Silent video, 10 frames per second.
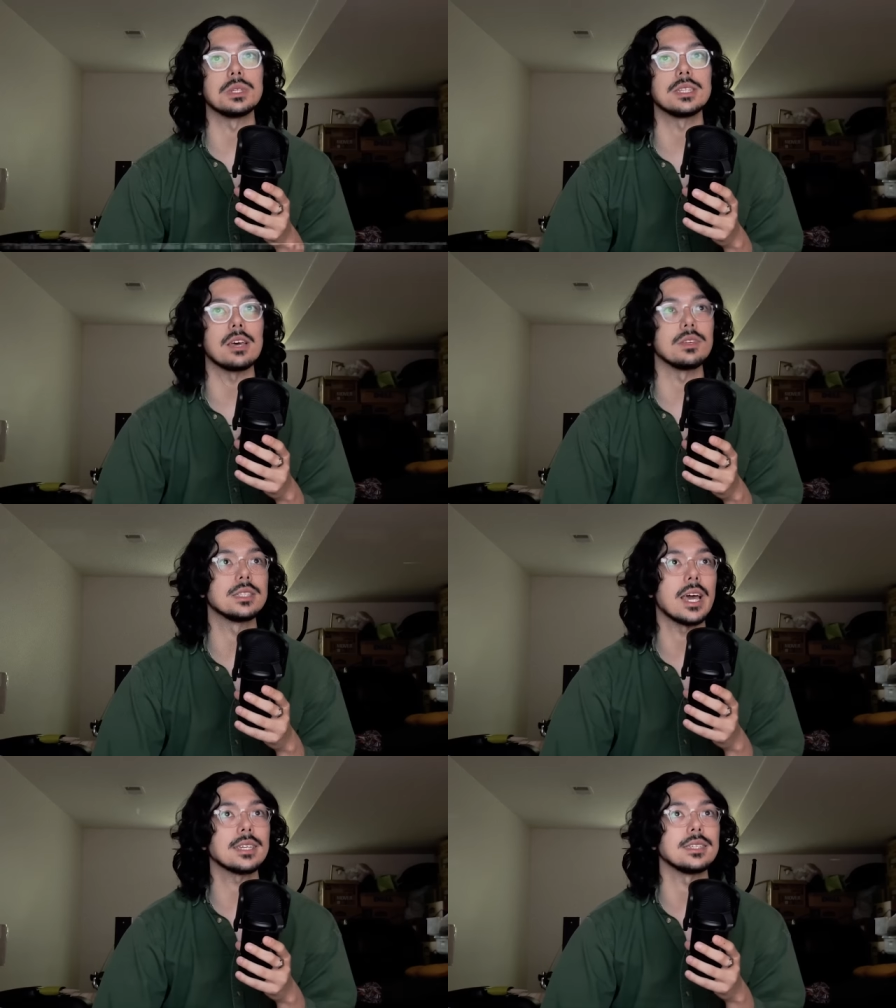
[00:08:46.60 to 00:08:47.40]
its heavy
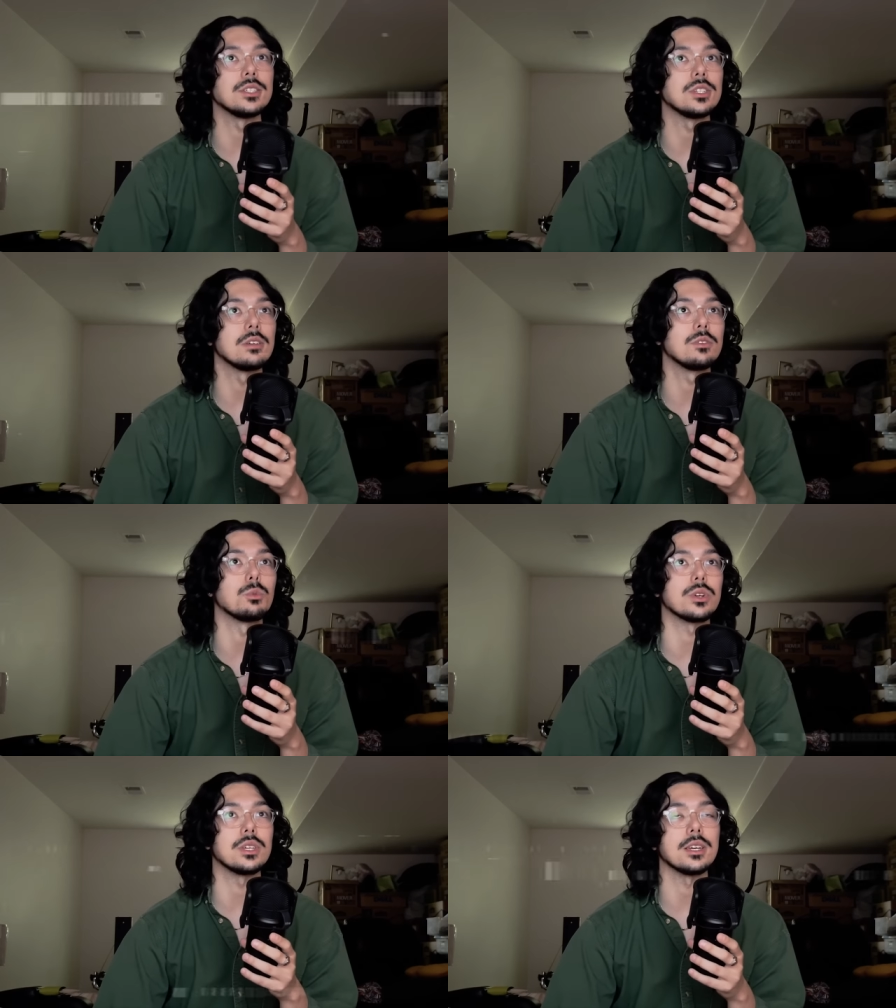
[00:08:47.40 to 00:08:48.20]
taxation of the
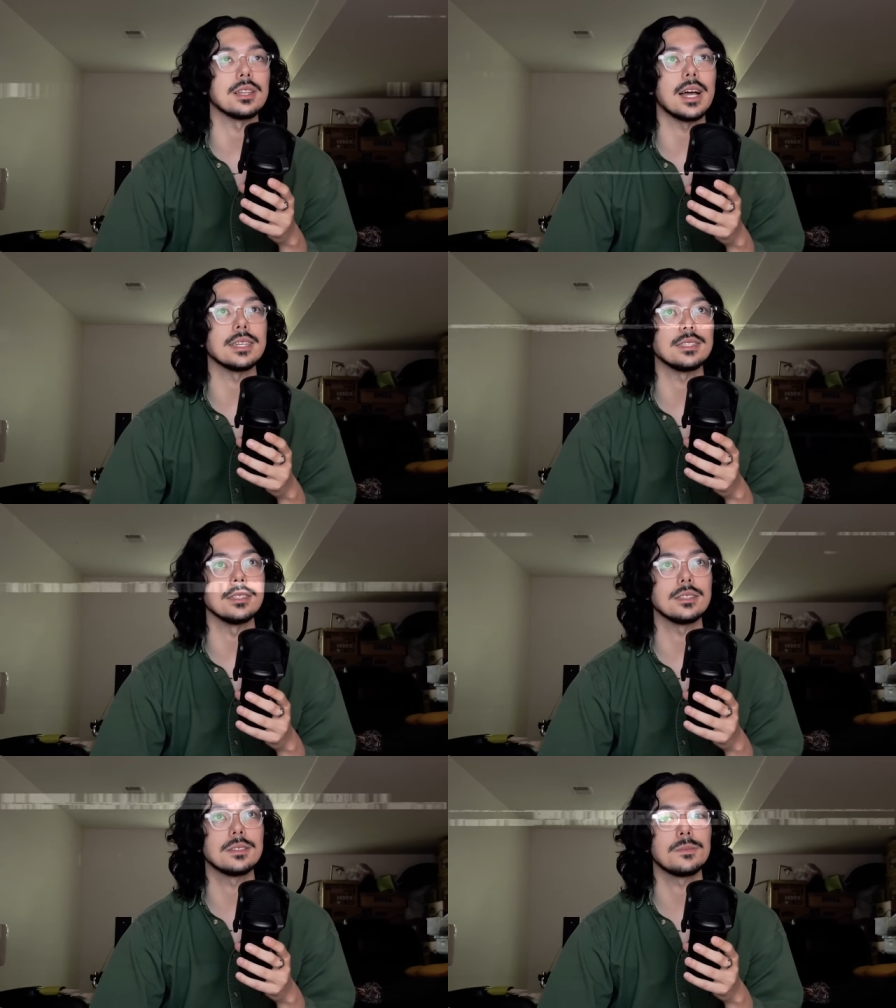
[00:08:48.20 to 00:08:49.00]
working
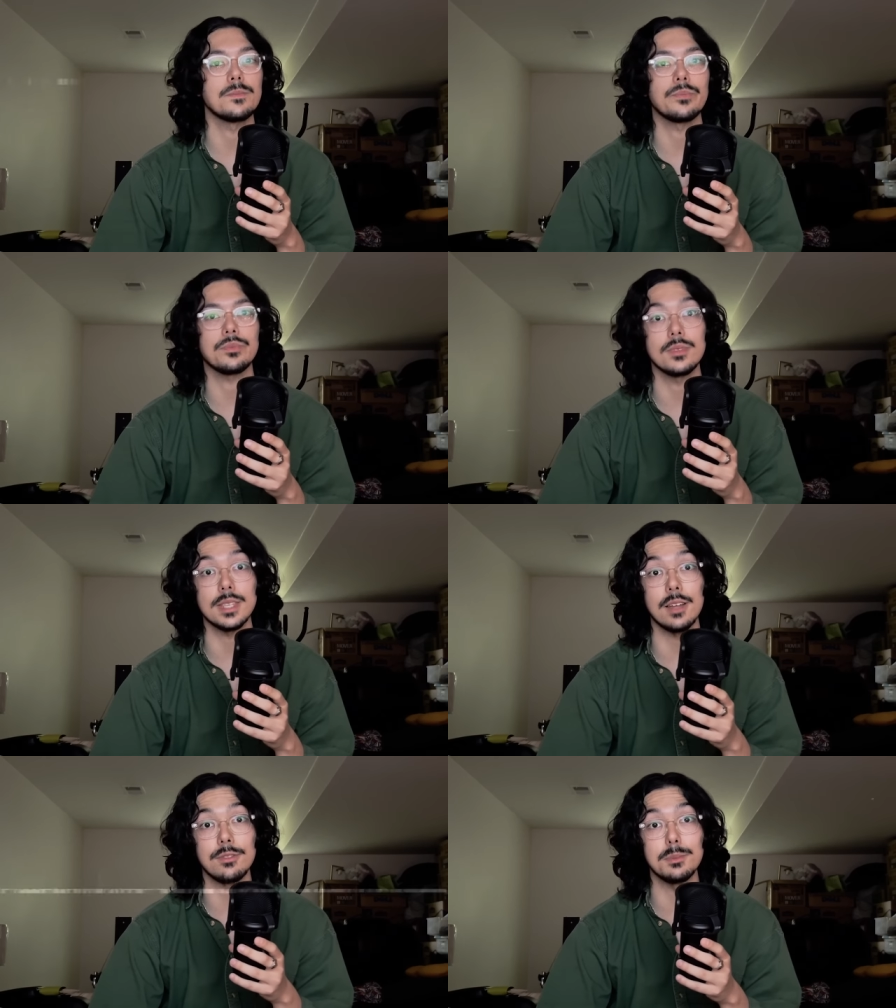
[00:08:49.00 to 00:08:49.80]
classes.
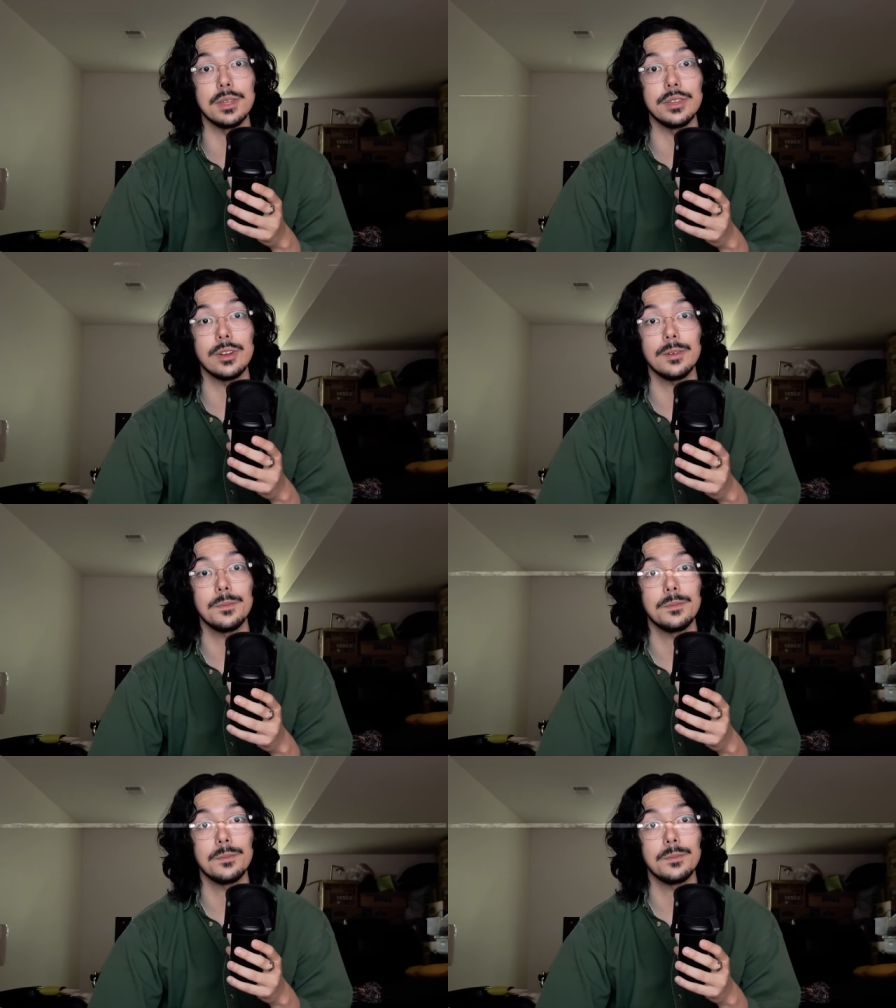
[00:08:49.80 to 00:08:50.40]
Sound familiar?